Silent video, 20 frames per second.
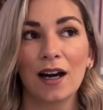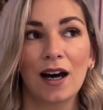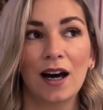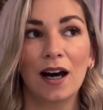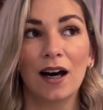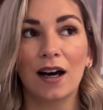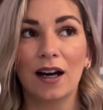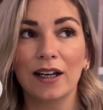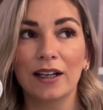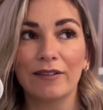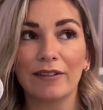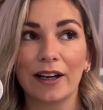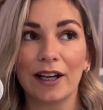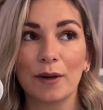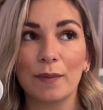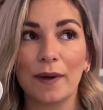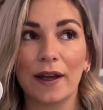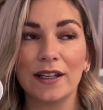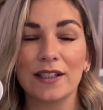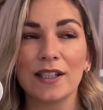Highly
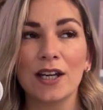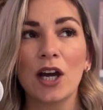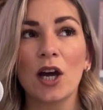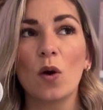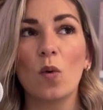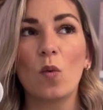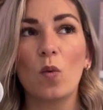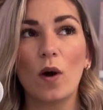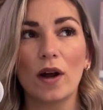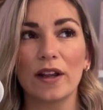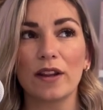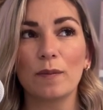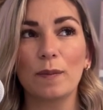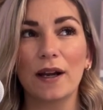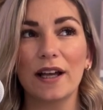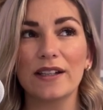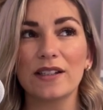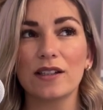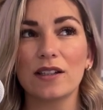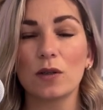recommend. One of the
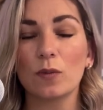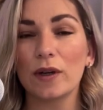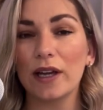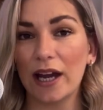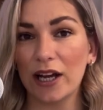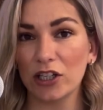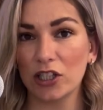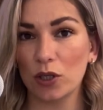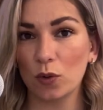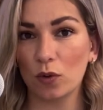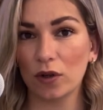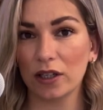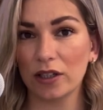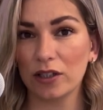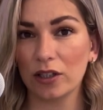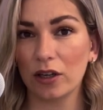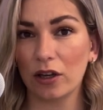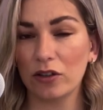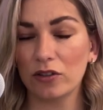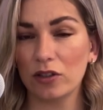places that we actually wanted
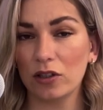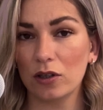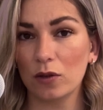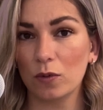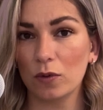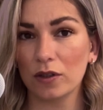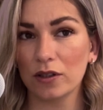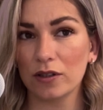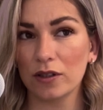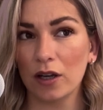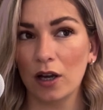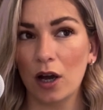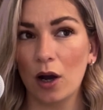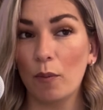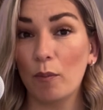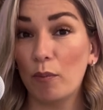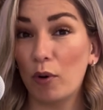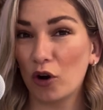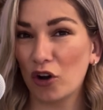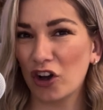to go to was
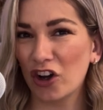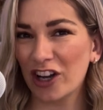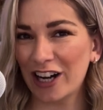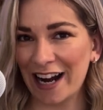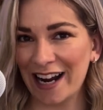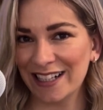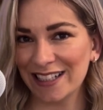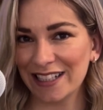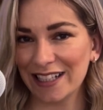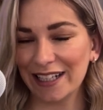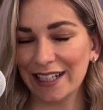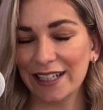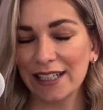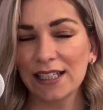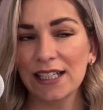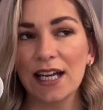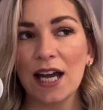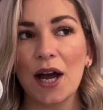Boca Grande,